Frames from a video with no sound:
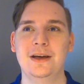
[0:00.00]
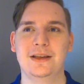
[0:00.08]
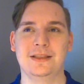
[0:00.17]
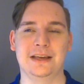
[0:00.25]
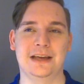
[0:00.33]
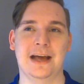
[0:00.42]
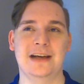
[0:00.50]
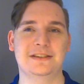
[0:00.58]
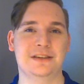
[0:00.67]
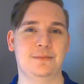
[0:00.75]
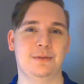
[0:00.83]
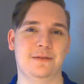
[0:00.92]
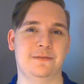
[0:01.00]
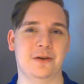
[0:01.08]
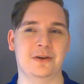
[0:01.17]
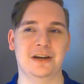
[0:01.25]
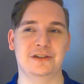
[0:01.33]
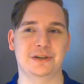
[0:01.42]
The SCP
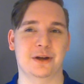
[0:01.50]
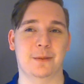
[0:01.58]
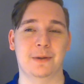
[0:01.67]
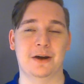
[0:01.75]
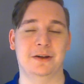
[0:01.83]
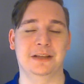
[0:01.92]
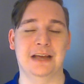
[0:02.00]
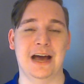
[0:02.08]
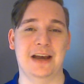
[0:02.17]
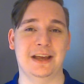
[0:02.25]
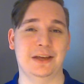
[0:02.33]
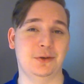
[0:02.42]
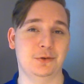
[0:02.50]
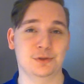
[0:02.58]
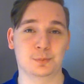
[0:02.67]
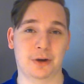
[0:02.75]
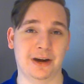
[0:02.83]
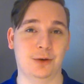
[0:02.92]
Foundation apparently had a
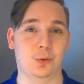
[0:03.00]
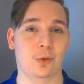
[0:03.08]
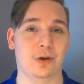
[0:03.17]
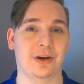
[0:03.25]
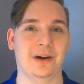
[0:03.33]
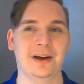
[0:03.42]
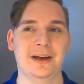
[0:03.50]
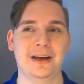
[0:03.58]
huge prank war